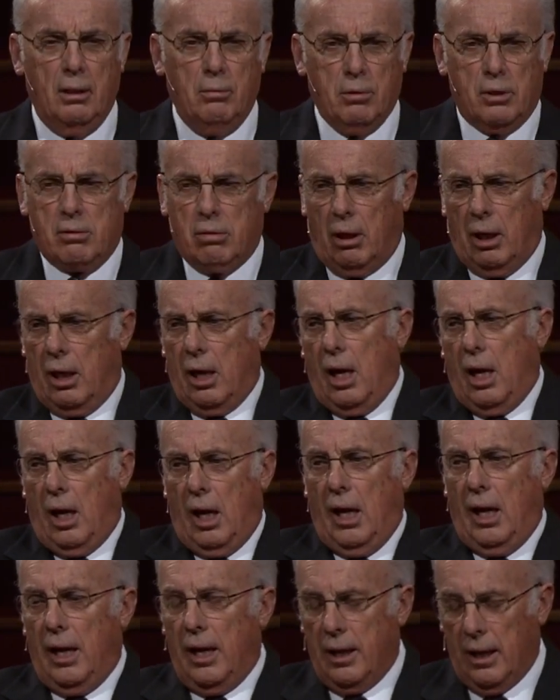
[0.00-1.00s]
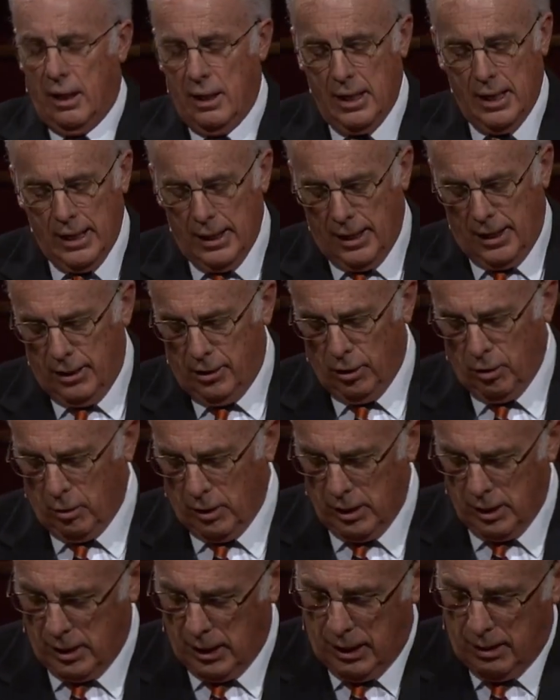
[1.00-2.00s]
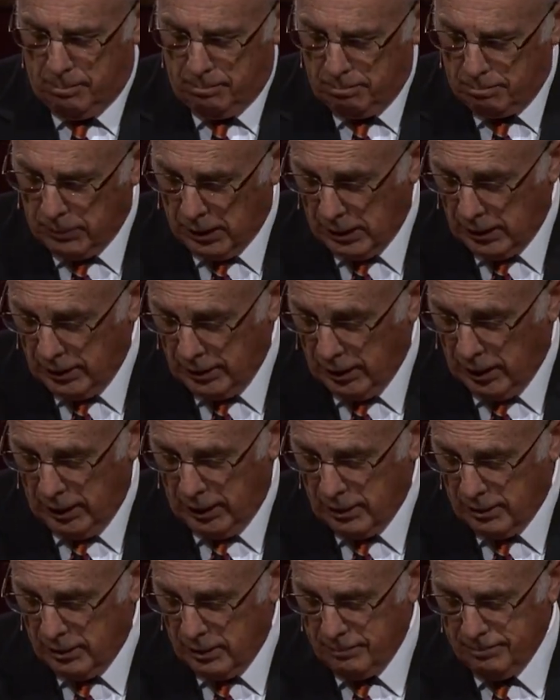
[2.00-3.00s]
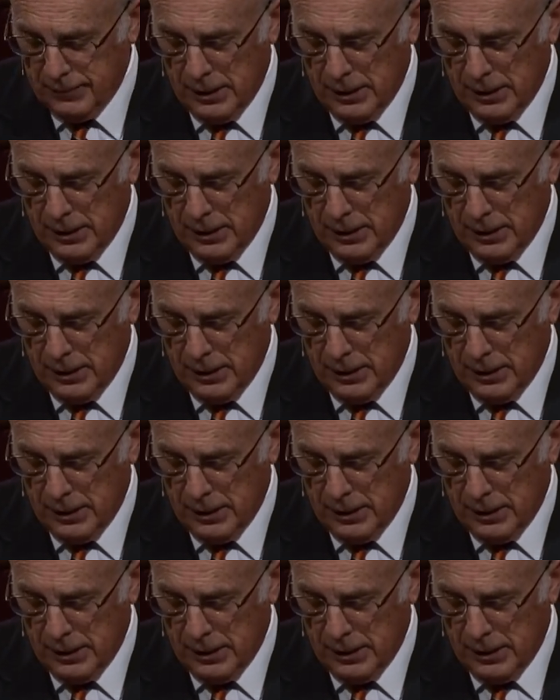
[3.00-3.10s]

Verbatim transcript: He was trying to hide. I don't know. He came by night.